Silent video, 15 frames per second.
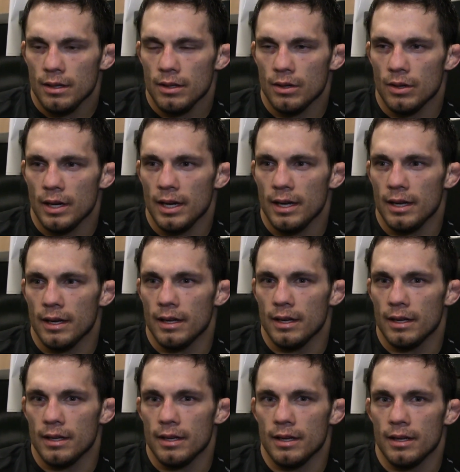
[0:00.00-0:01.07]

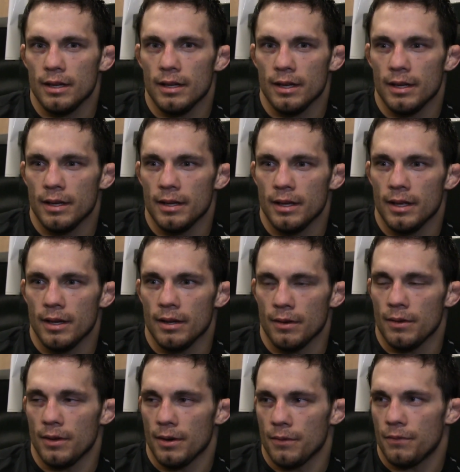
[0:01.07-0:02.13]

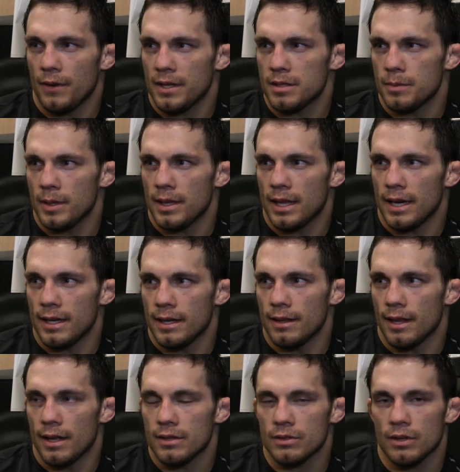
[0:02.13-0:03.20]
It offends me that he did
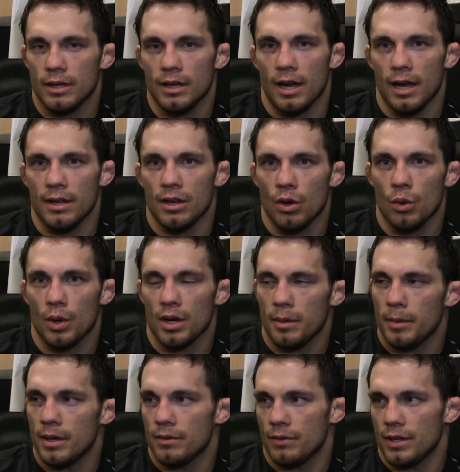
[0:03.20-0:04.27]
that. So I know we're going
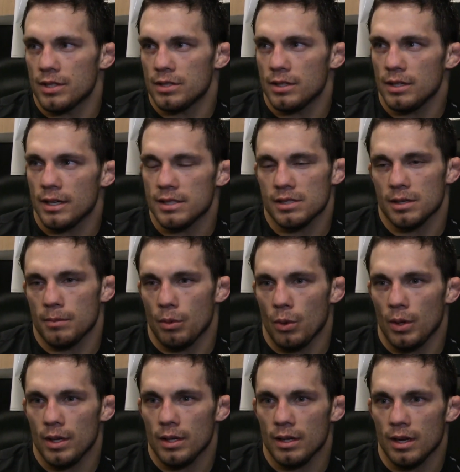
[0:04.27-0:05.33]
to meet eventually at some
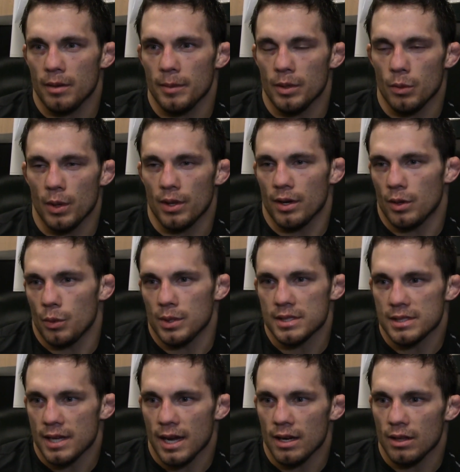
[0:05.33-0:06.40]
point. I mean, whether he
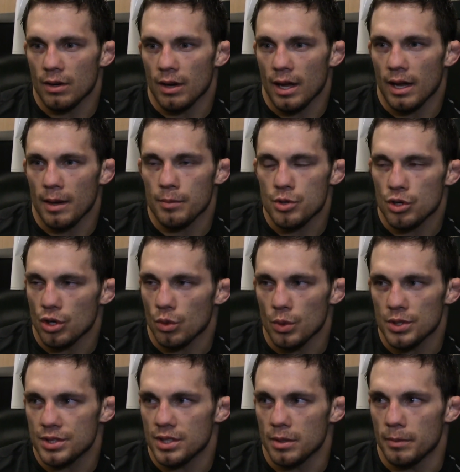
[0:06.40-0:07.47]
wins the title or not, I'm sure
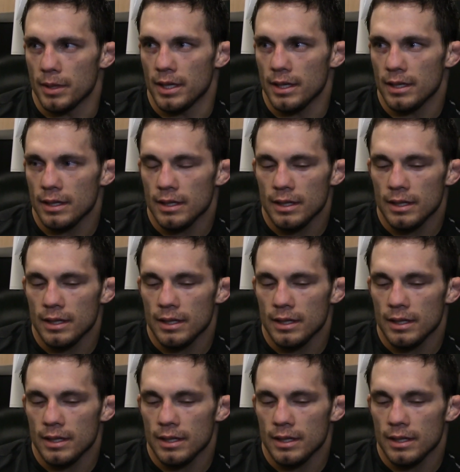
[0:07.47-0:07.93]
we'll still meet.